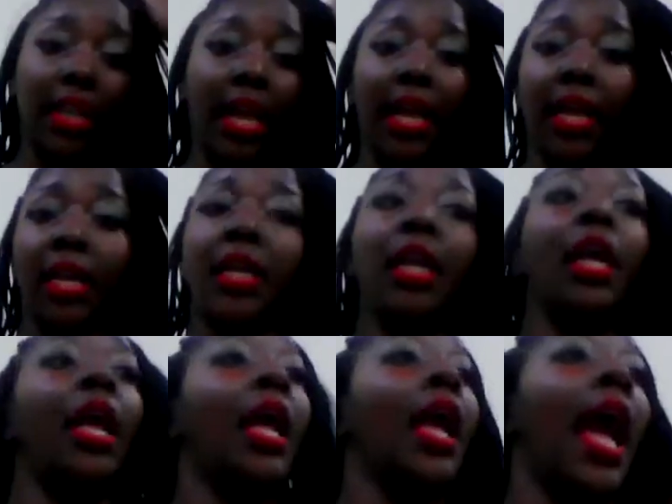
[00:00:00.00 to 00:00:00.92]
Like
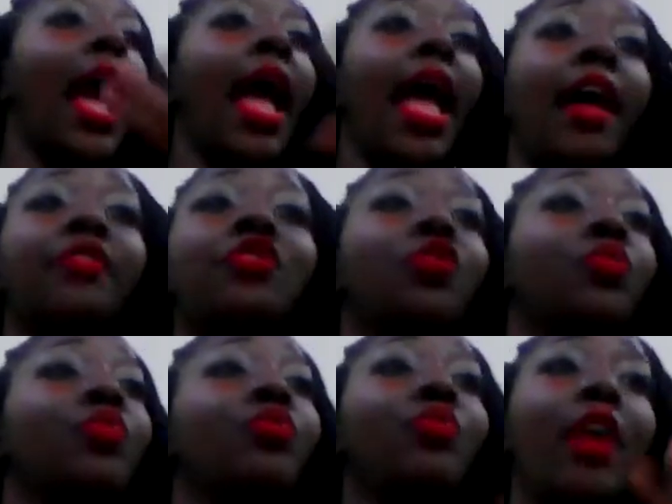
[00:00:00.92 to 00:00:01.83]
I have
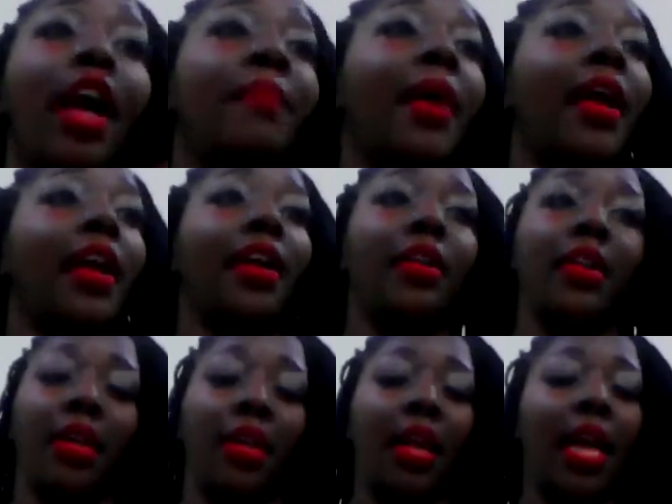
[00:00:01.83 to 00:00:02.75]
to have my hair
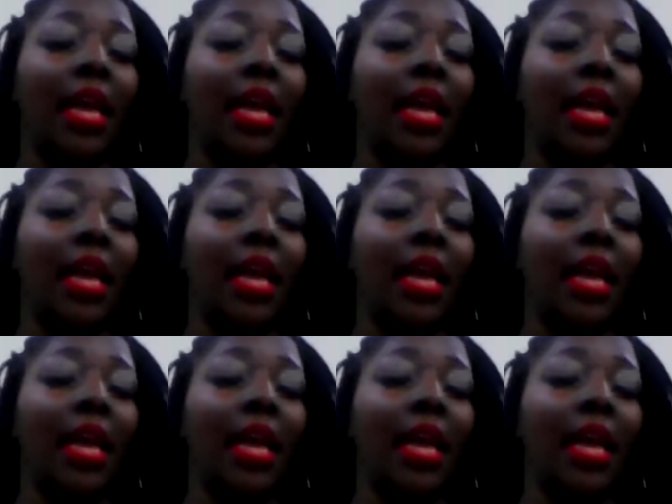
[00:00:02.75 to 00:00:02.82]
done.